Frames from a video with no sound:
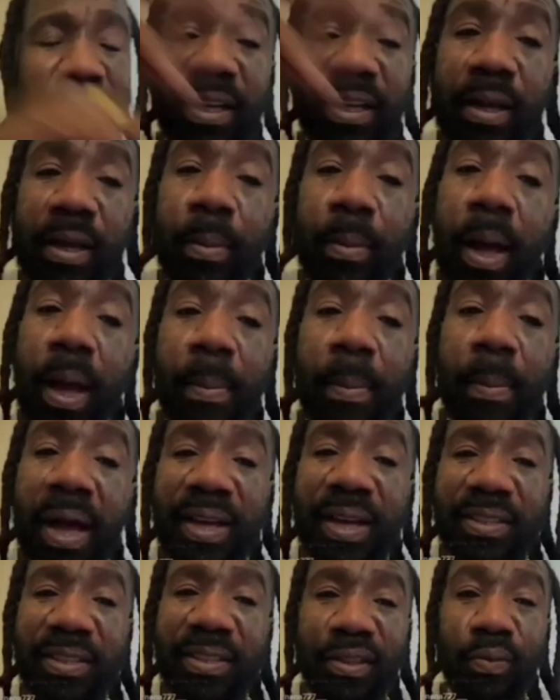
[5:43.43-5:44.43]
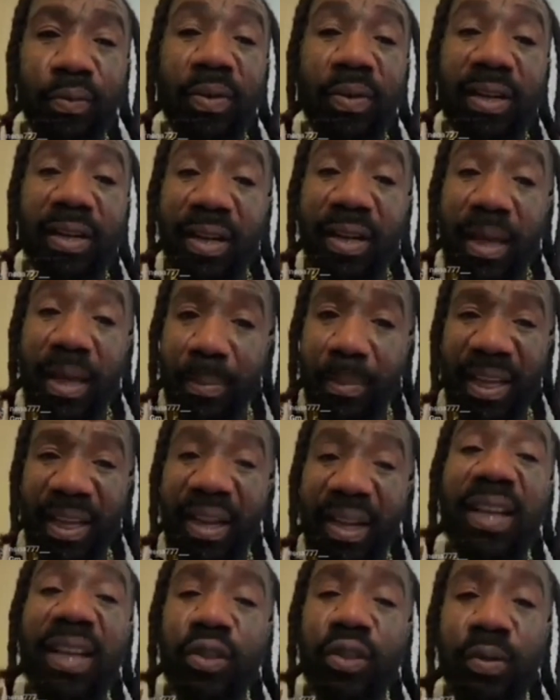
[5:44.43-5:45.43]
But something in my mind just wouldn't
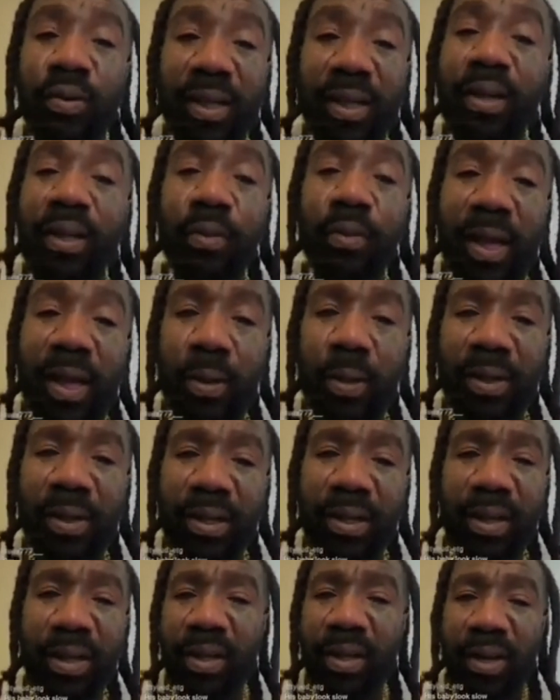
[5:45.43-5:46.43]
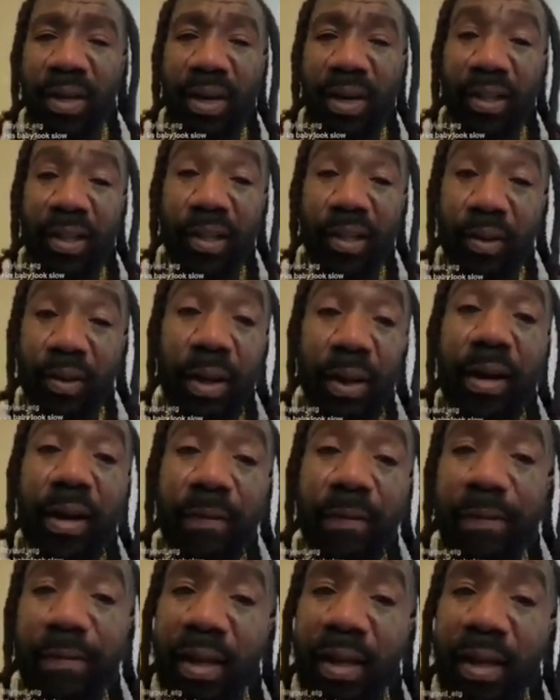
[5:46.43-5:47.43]
let me let you get away with that. Cause
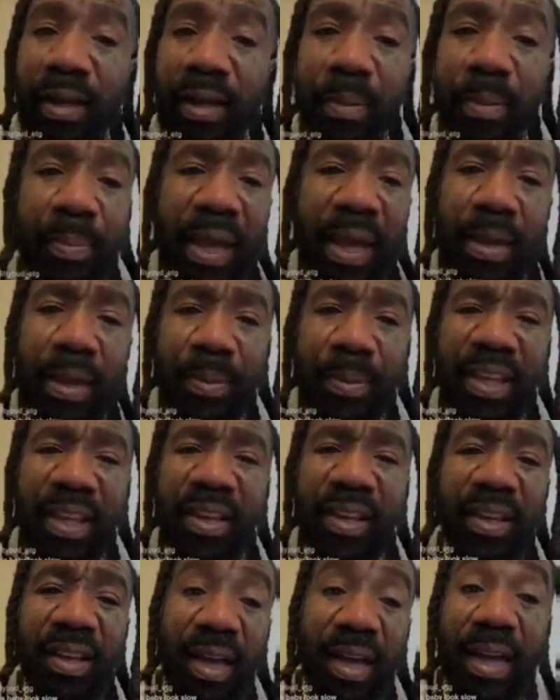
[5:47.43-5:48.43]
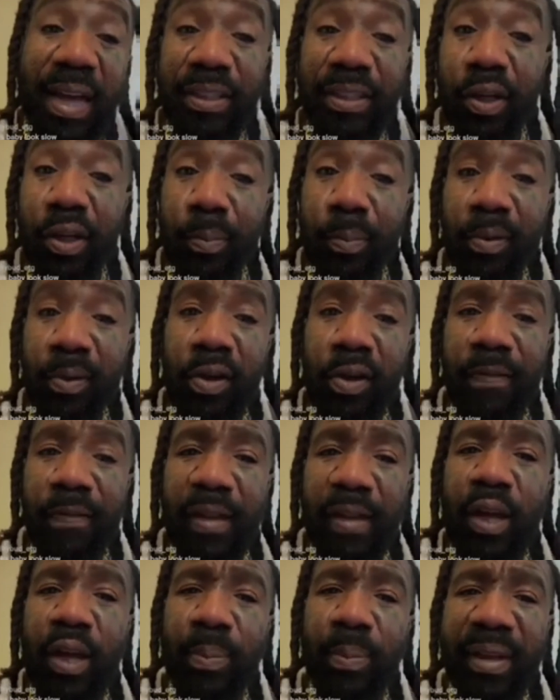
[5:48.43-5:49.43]
you got a fucking baby as your
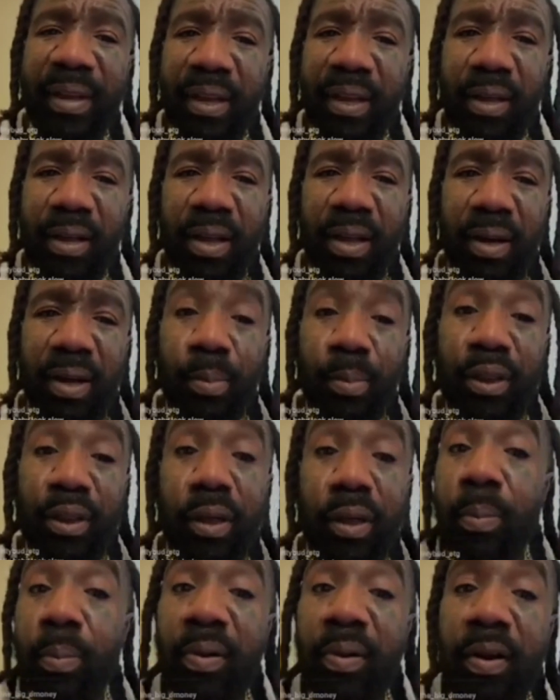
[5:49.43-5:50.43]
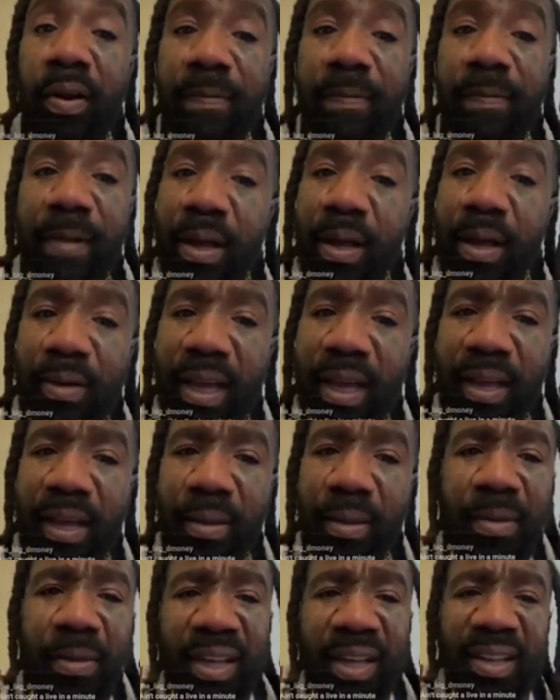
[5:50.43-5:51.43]
profile pic, with your profile
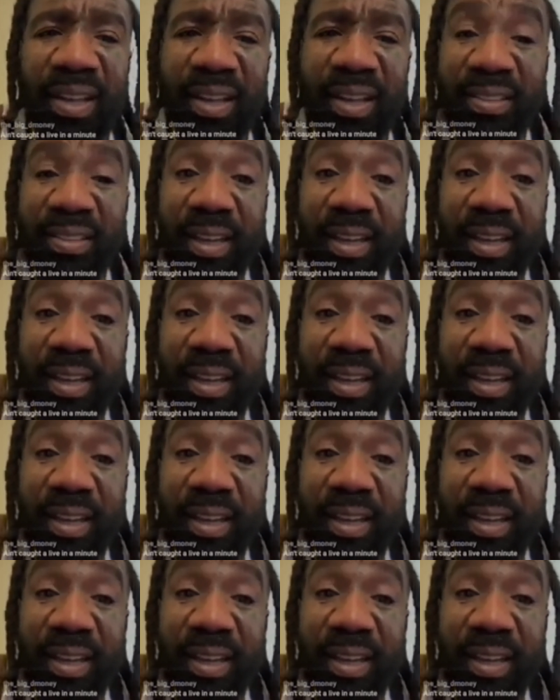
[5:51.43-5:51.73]
name